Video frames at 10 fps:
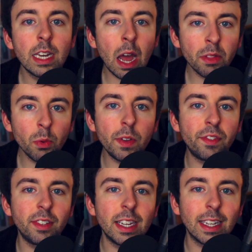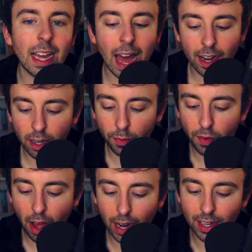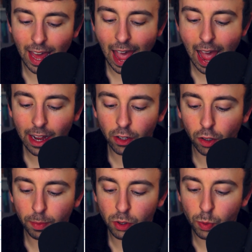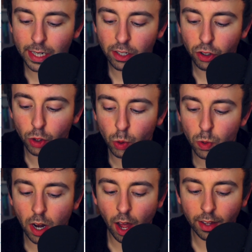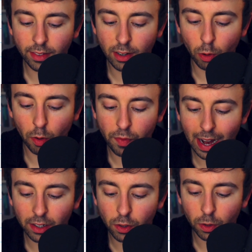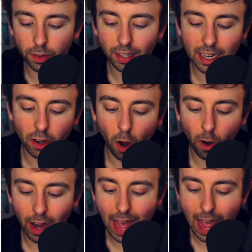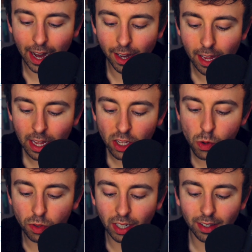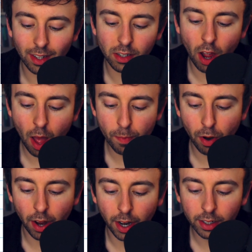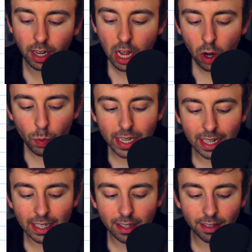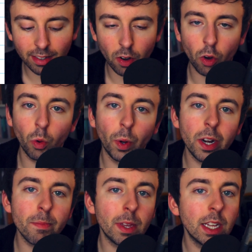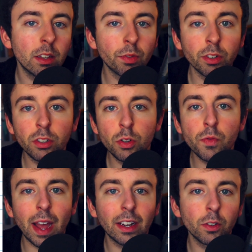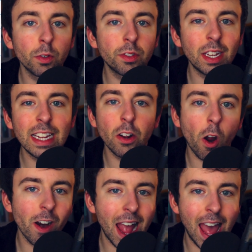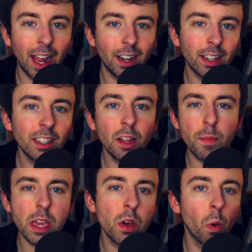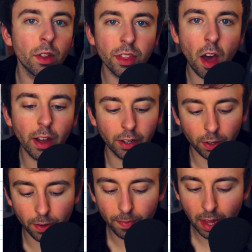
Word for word: Now that we've seen how to define the angle between two non-zero vectors in R n using the dot product, we can consider what it means for two vectors in R n to be orthogonal.